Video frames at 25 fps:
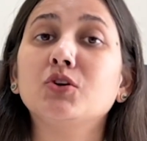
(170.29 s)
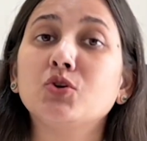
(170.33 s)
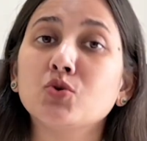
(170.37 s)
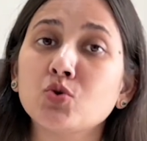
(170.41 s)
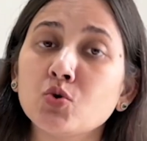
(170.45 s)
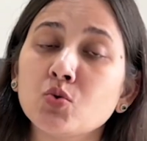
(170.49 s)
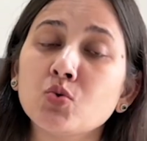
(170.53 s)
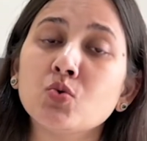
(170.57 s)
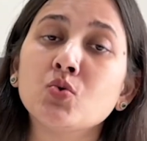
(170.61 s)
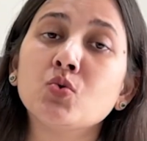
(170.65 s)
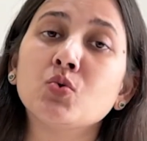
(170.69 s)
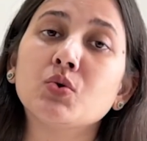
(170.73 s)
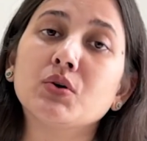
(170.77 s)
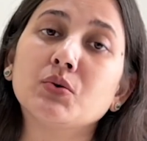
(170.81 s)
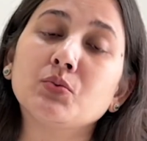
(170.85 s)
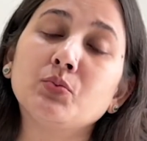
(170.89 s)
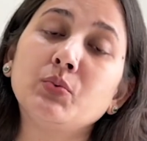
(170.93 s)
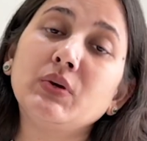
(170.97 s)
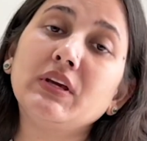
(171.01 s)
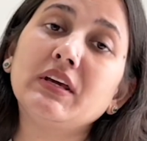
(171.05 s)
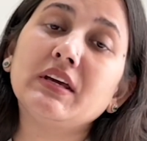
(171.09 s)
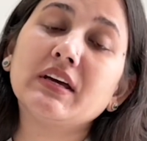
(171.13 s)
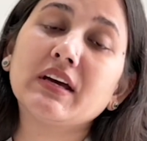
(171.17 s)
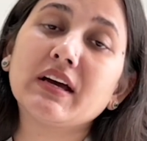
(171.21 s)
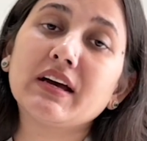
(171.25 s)
do
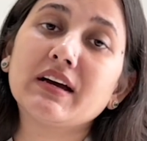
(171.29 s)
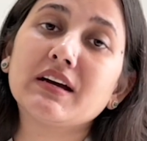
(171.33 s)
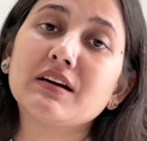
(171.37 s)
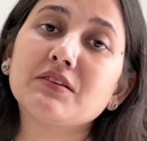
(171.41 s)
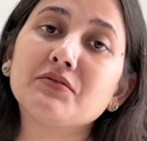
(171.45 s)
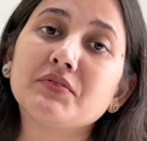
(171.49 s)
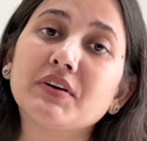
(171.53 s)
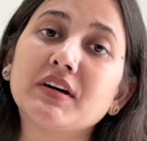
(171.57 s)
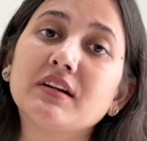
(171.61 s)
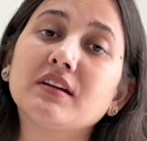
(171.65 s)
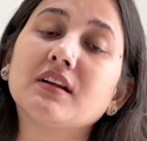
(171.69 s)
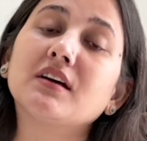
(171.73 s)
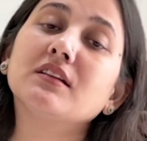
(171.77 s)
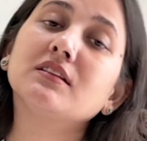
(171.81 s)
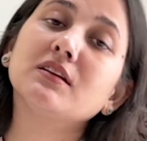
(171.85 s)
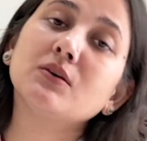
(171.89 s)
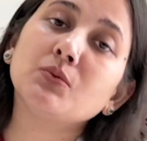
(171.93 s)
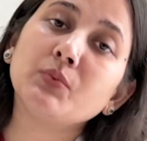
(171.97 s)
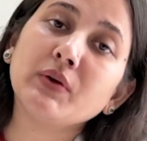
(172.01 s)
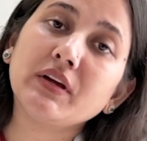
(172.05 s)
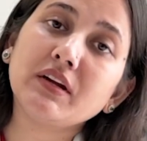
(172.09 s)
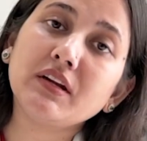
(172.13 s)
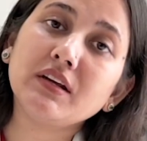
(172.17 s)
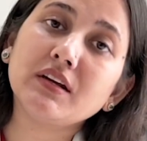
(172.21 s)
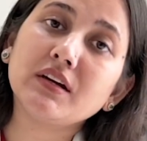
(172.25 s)
we have another
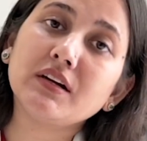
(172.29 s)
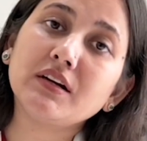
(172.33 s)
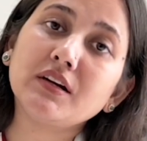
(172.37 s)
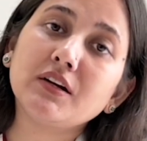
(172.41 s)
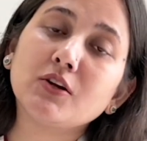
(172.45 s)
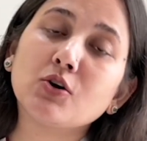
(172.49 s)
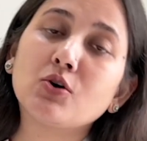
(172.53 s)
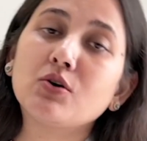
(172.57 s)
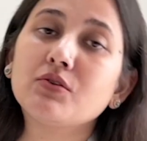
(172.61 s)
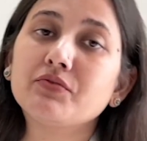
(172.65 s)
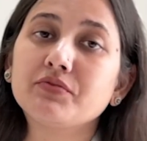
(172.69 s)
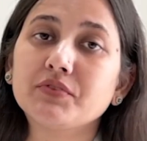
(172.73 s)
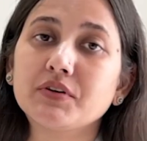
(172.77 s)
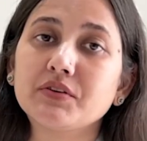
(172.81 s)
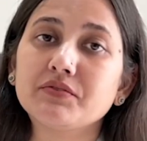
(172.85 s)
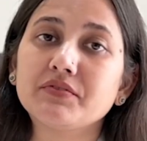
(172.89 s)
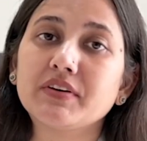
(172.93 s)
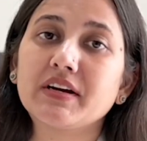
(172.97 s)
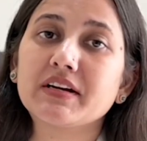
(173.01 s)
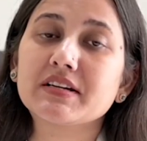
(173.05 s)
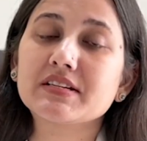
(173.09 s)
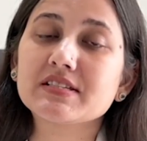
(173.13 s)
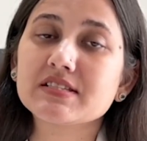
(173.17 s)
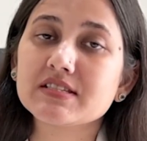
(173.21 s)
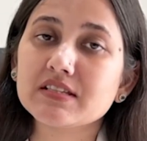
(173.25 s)
variant of
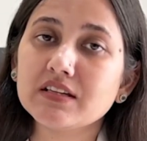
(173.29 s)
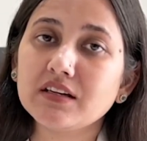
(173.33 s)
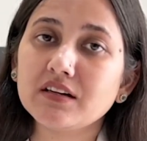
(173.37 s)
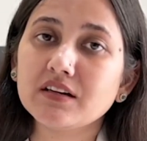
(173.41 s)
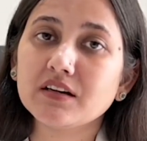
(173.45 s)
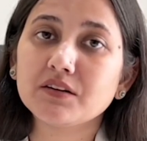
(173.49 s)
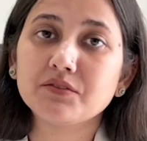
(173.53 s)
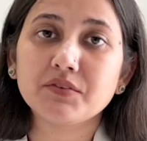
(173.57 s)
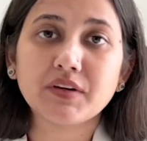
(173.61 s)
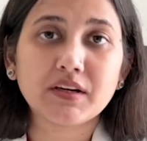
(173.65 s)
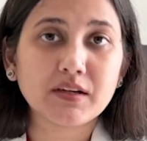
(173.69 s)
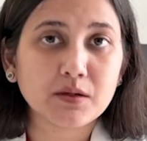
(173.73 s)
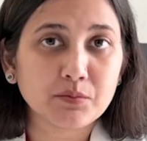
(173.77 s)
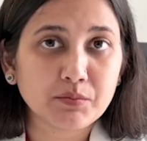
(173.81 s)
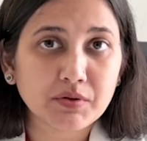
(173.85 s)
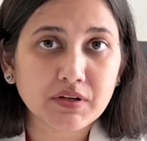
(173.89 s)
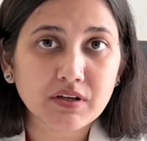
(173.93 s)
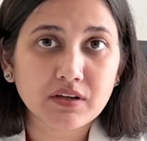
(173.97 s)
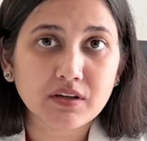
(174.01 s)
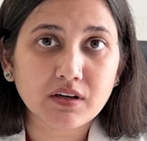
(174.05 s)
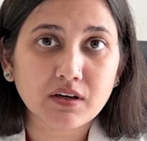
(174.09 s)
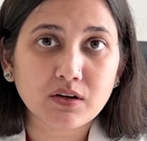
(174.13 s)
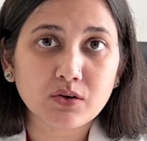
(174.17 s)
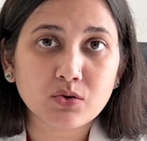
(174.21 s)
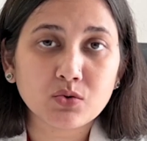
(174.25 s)
vaccine available
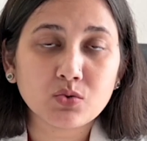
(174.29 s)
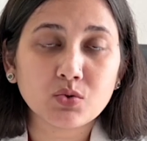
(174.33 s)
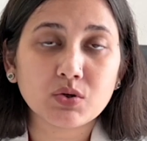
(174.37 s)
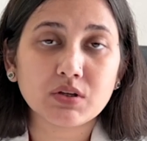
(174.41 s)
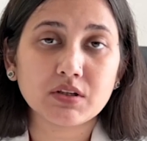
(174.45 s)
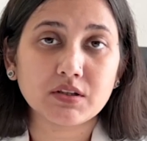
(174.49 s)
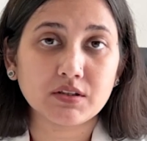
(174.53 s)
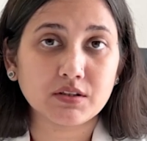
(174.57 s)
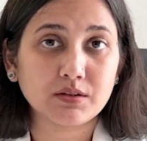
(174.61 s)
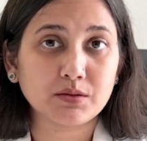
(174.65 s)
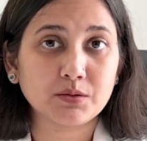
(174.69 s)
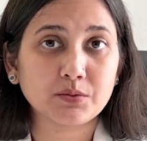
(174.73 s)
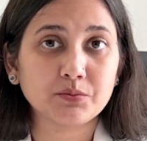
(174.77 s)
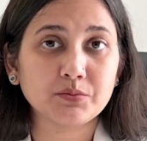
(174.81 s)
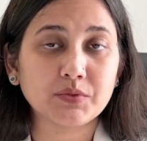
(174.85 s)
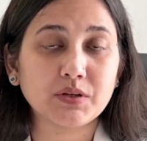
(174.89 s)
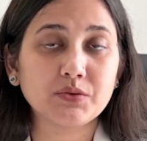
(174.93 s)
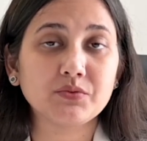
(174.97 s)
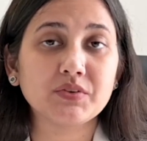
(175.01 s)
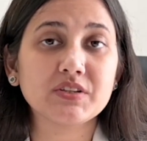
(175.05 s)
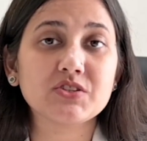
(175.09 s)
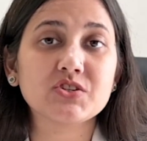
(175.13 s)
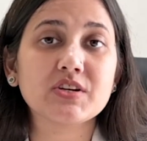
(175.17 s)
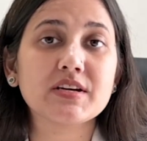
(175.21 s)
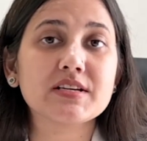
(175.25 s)
now um,
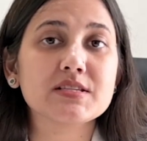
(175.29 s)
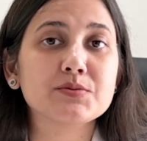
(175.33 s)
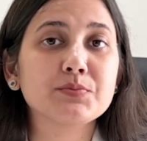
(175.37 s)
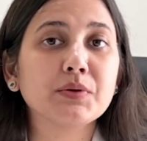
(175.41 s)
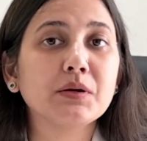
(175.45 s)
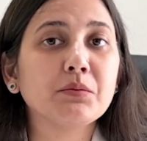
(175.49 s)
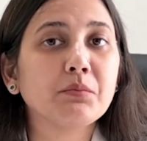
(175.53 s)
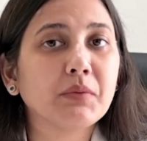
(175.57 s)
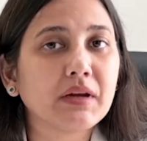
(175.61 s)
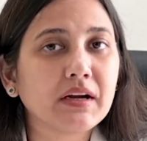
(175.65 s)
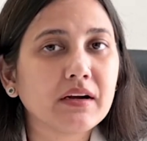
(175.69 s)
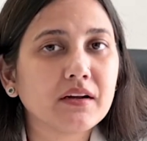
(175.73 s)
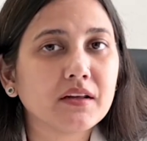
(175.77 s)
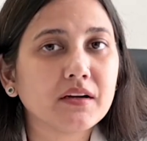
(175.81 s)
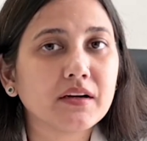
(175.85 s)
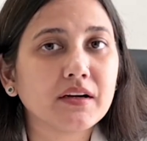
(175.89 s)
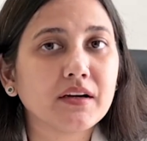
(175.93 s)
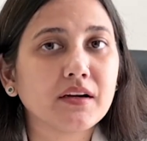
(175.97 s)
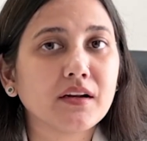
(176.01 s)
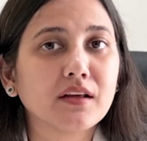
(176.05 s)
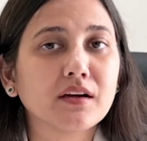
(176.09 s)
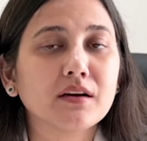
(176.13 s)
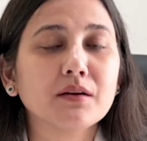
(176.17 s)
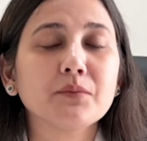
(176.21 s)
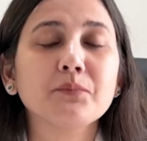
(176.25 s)
which has been made in
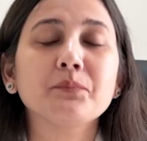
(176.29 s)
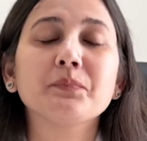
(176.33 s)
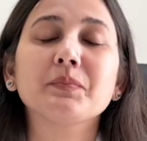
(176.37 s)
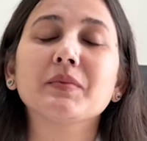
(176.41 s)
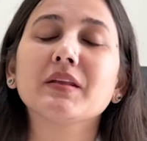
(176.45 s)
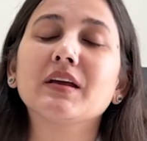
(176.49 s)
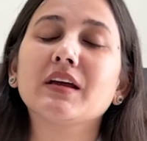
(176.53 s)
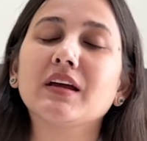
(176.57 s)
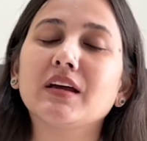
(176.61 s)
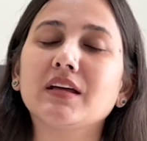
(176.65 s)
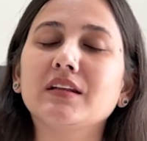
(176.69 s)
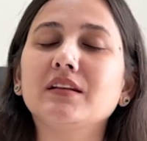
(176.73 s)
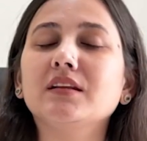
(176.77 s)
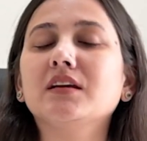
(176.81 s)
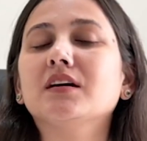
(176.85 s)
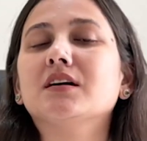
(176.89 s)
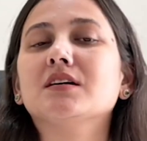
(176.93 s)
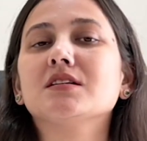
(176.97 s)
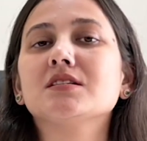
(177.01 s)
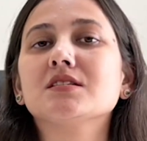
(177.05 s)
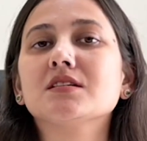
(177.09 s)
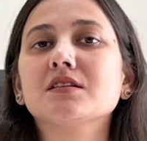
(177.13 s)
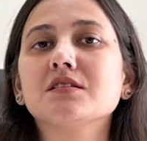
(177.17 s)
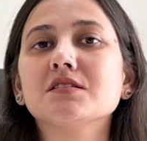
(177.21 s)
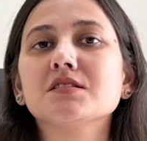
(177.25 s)
India and the
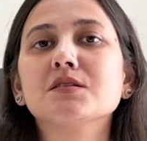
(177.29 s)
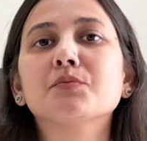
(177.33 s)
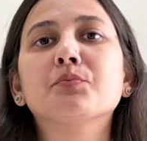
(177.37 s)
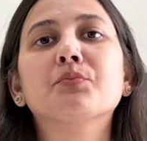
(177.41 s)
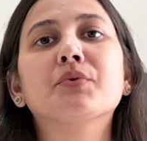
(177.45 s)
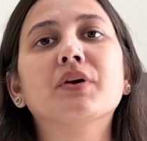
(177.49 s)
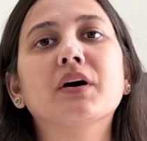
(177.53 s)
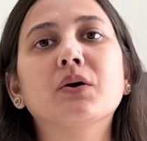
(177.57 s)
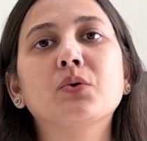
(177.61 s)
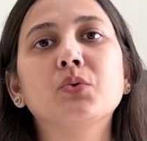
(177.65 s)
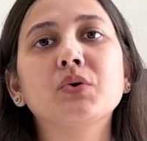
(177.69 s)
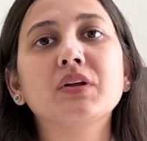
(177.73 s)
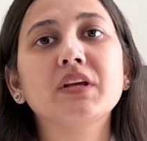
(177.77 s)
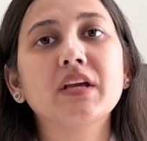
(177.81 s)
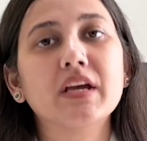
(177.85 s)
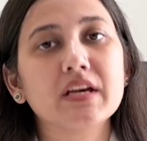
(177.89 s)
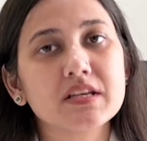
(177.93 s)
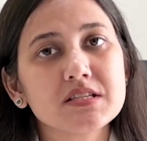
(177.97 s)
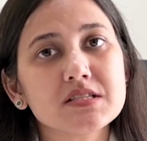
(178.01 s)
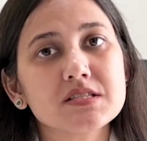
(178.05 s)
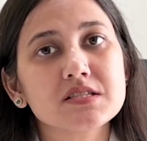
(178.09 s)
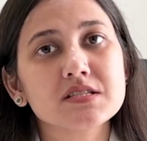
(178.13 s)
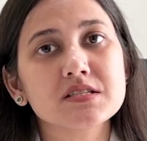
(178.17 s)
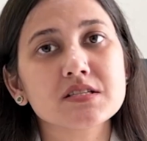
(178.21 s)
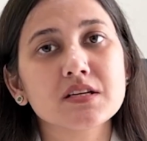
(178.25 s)
answer is a proud
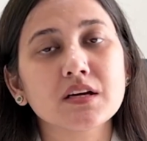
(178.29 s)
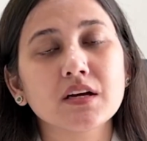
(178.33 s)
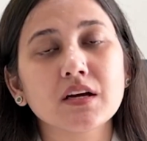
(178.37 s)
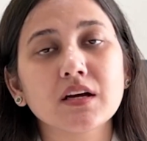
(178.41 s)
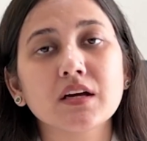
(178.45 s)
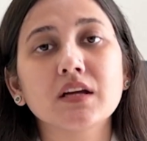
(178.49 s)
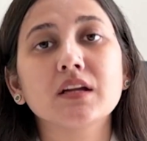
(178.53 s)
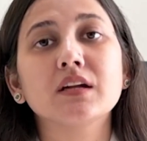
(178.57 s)
yes.